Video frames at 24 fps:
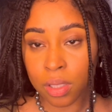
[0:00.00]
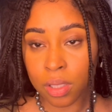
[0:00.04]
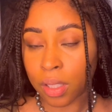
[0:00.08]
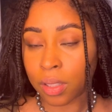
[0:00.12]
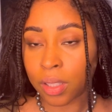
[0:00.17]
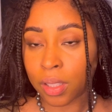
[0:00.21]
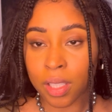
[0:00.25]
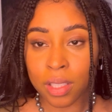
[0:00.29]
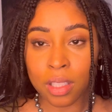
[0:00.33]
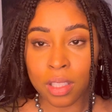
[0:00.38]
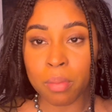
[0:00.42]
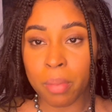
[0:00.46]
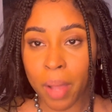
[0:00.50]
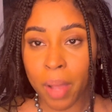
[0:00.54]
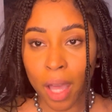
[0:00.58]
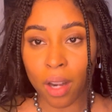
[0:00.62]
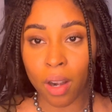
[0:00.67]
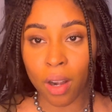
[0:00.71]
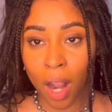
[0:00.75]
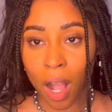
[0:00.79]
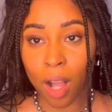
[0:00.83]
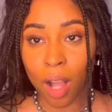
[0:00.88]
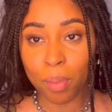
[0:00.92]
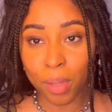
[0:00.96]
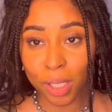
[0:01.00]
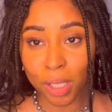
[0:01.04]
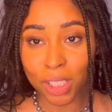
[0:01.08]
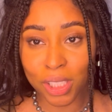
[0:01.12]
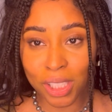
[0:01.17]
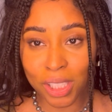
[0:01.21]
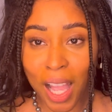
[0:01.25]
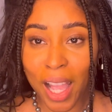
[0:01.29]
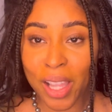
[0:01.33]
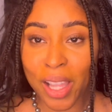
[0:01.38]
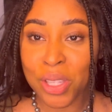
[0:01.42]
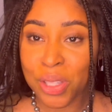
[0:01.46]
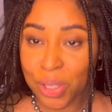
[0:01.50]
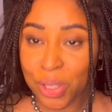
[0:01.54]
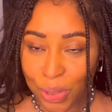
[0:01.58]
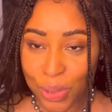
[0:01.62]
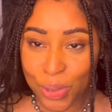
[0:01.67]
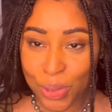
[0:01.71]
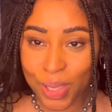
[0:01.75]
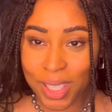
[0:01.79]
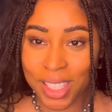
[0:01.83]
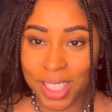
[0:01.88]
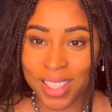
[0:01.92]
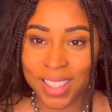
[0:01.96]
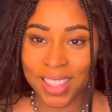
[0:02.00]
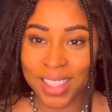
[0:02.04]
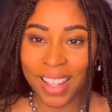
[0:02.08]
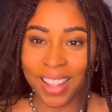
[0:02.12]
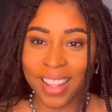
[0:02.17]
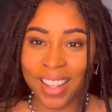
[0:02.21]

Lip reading: It doesn't matter how much I use.